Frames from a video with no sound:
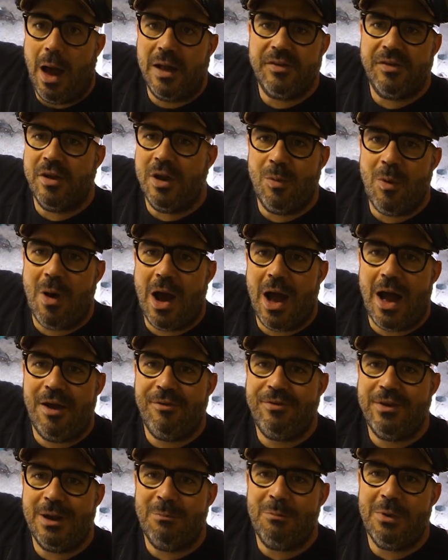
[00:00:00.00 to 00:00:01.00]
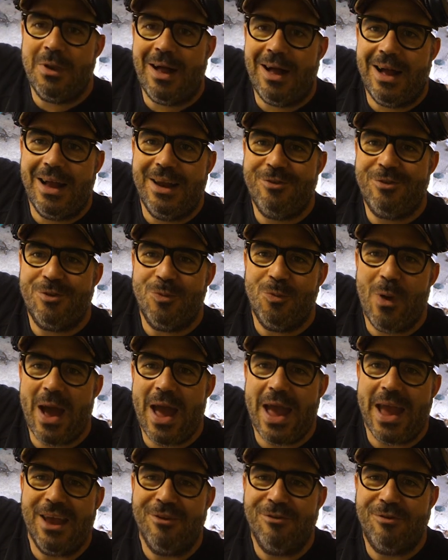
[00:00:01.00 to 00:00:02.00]
don't know why, I feel obliged to
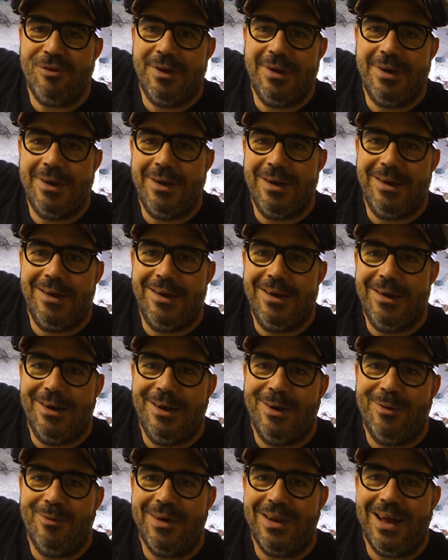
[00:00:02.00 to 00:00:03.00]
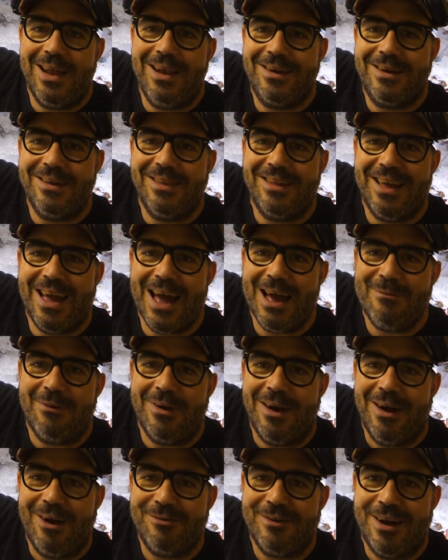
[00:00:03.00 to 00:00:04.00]
wave when I look at the
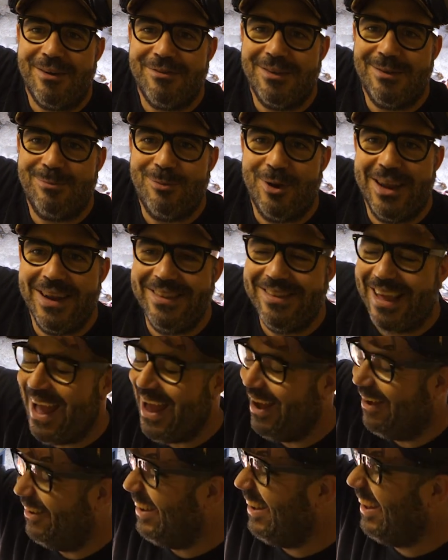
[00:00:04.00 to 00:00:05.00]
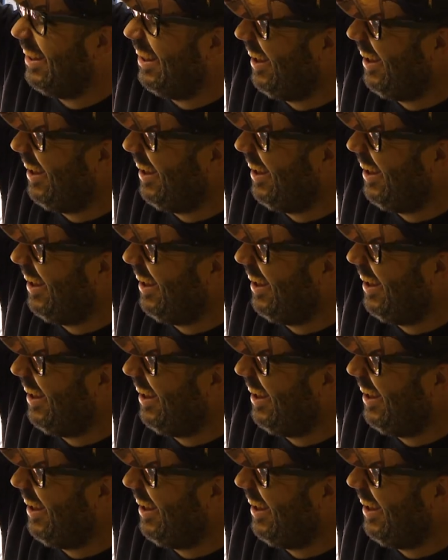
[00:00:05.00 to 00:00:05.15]
camera after I've just put it down.